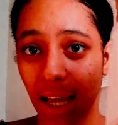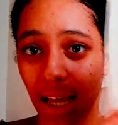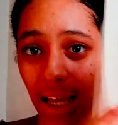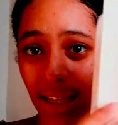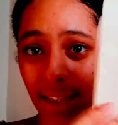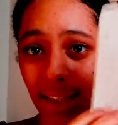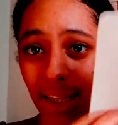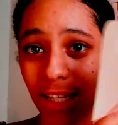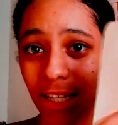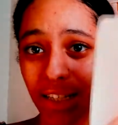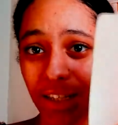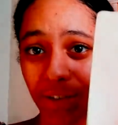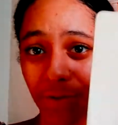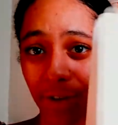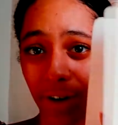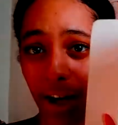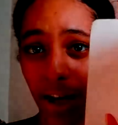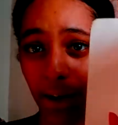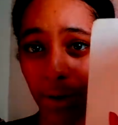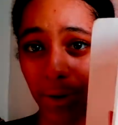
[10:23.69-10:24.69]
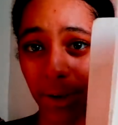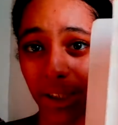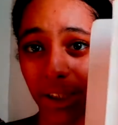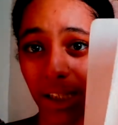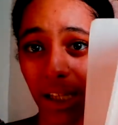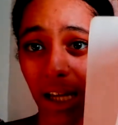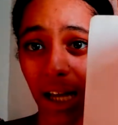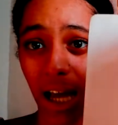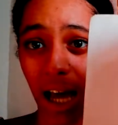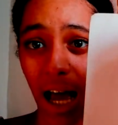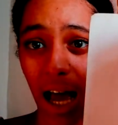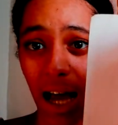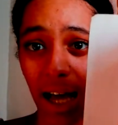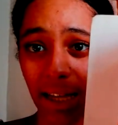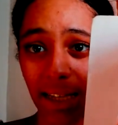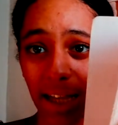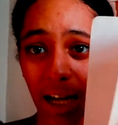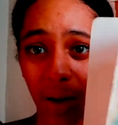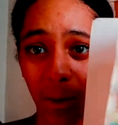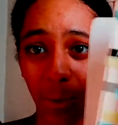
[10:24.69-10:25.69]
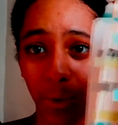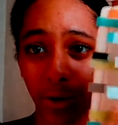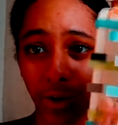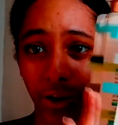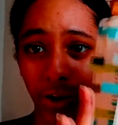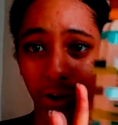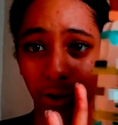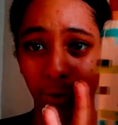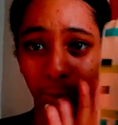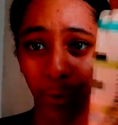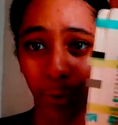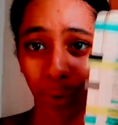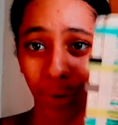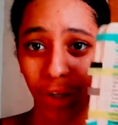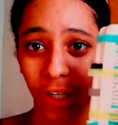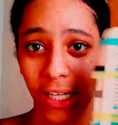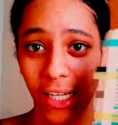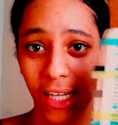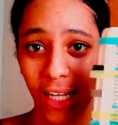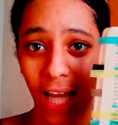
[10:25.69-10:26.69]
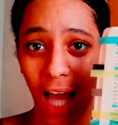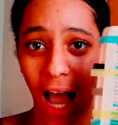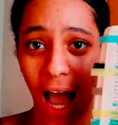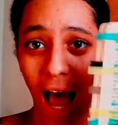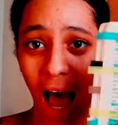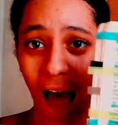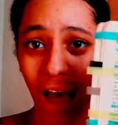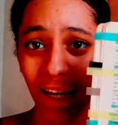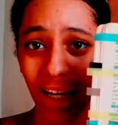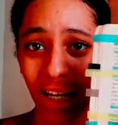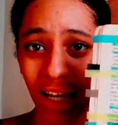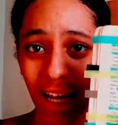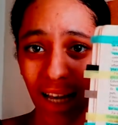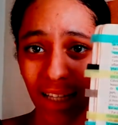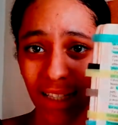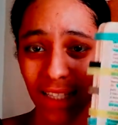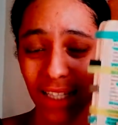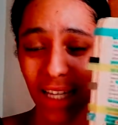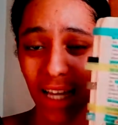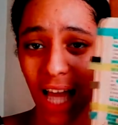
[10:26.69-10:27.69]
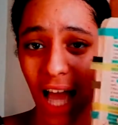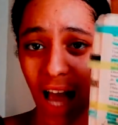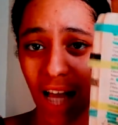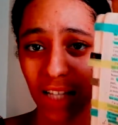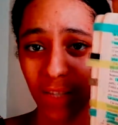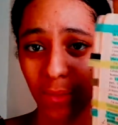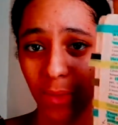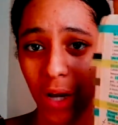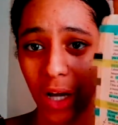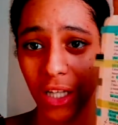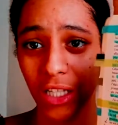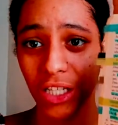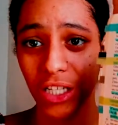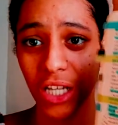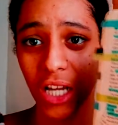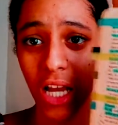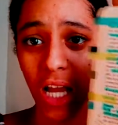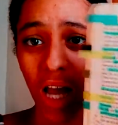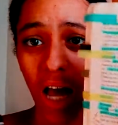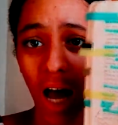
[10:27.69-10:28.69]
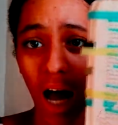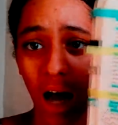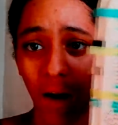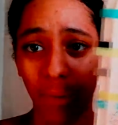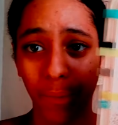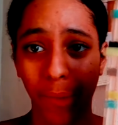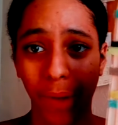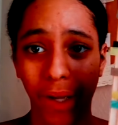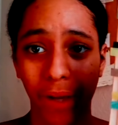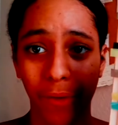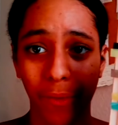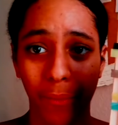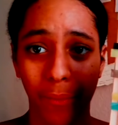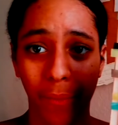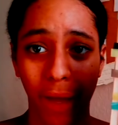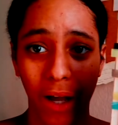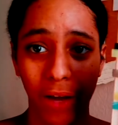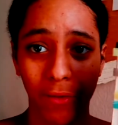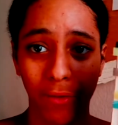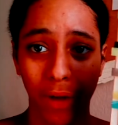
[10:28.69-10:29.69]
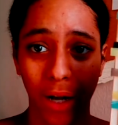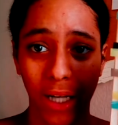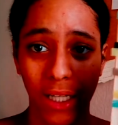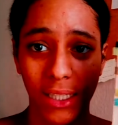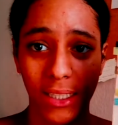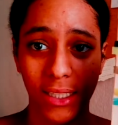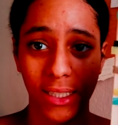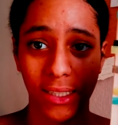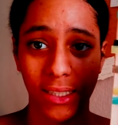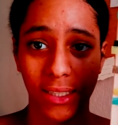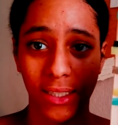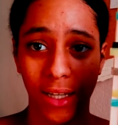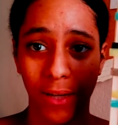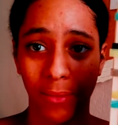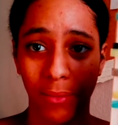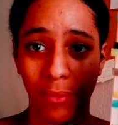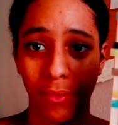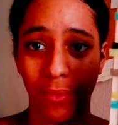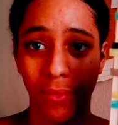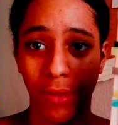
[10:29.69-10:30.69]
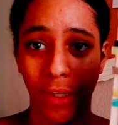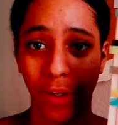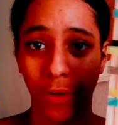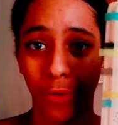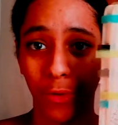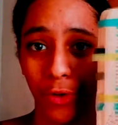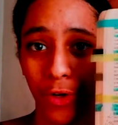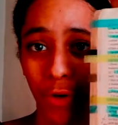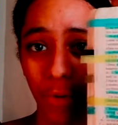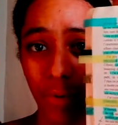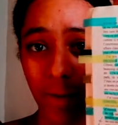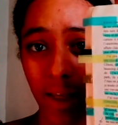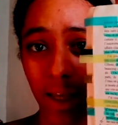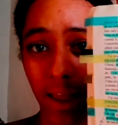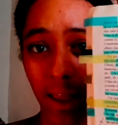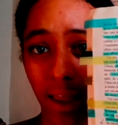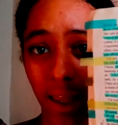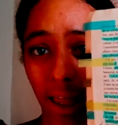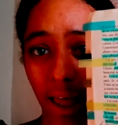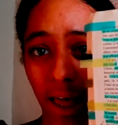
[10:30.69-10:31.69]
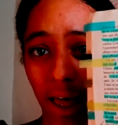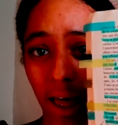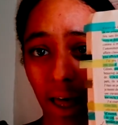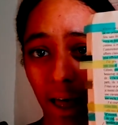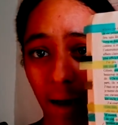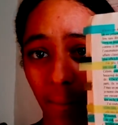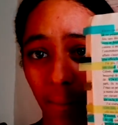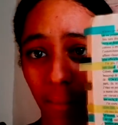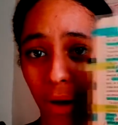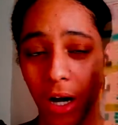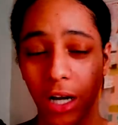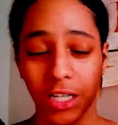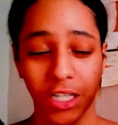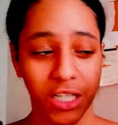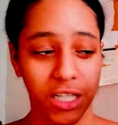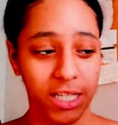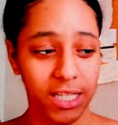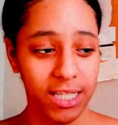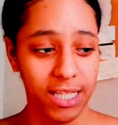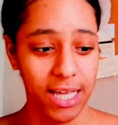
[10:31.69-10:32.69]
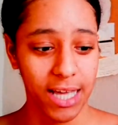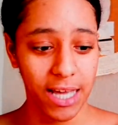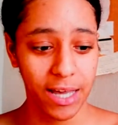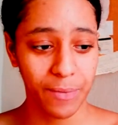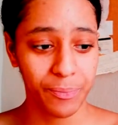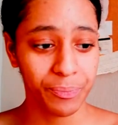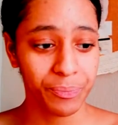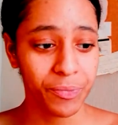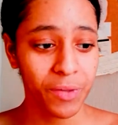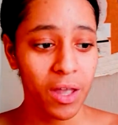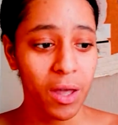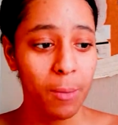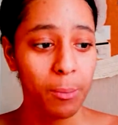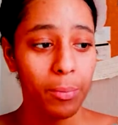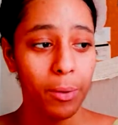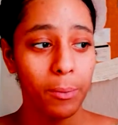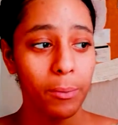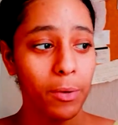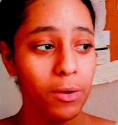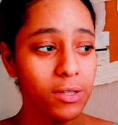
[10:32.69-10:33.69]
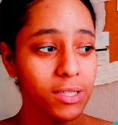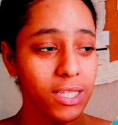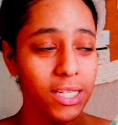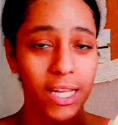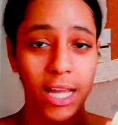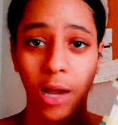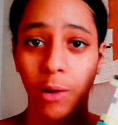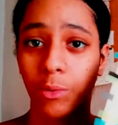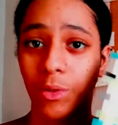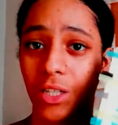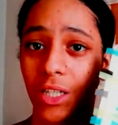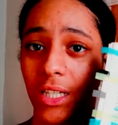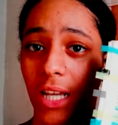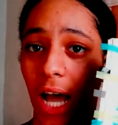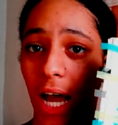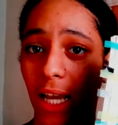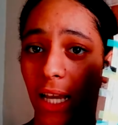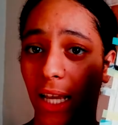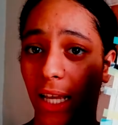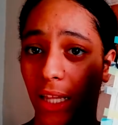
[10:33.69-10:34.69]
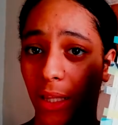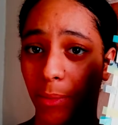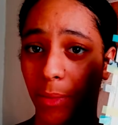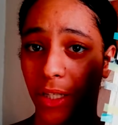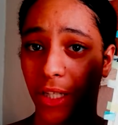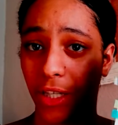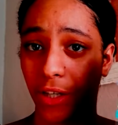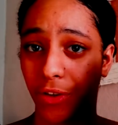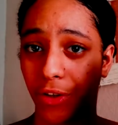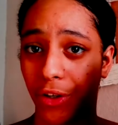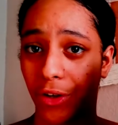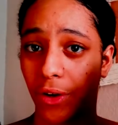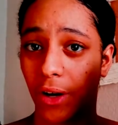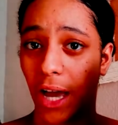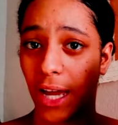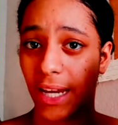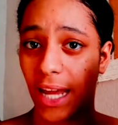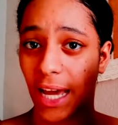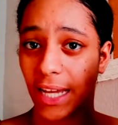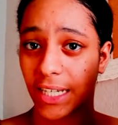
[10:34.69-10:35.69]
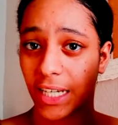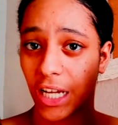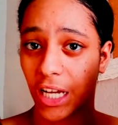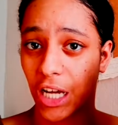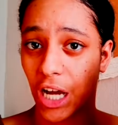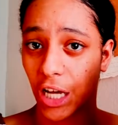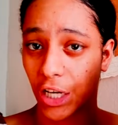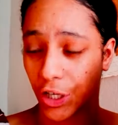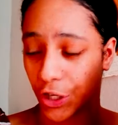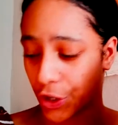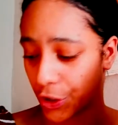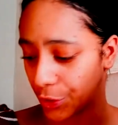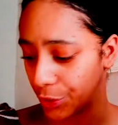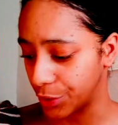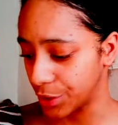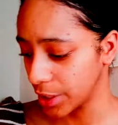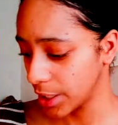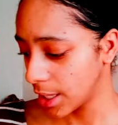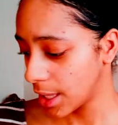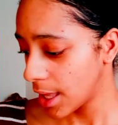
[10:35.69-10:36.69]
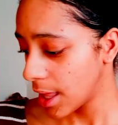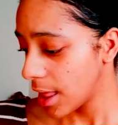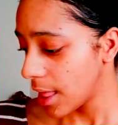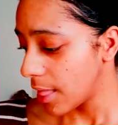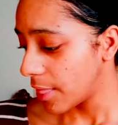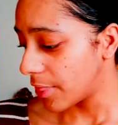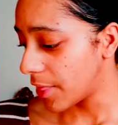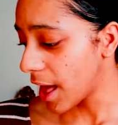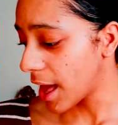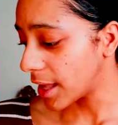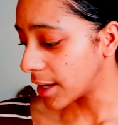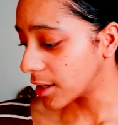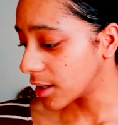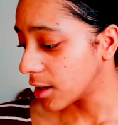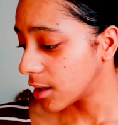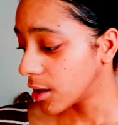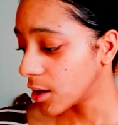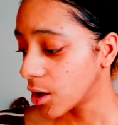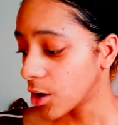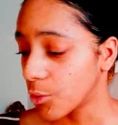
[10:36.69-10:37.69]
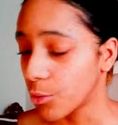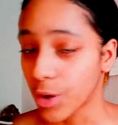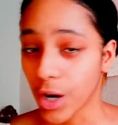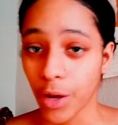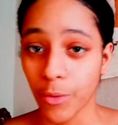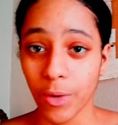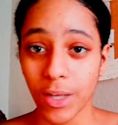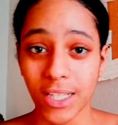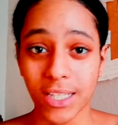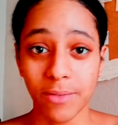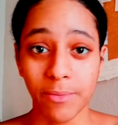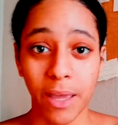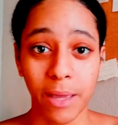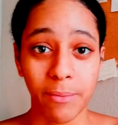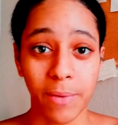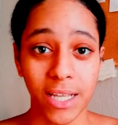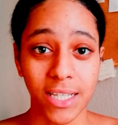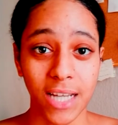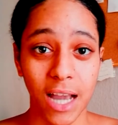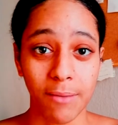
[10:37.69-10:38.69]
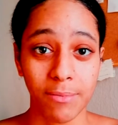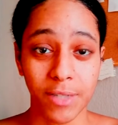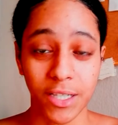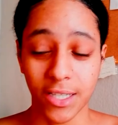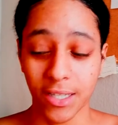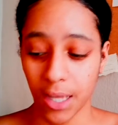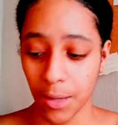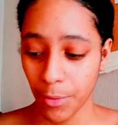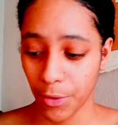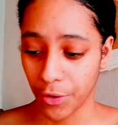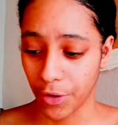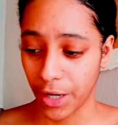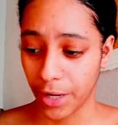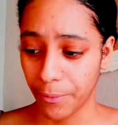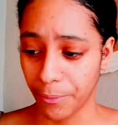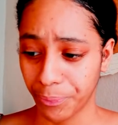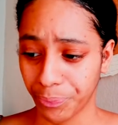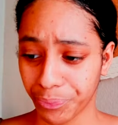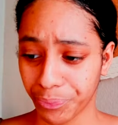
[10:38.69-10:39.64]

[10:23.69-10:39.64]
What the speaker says: it's in a different language and I wasn't really analysing it as much. I might write some little notes in the margins there, but mostly I was just highlighting the material and adding colour code. Then, when I went to make my chapter summary,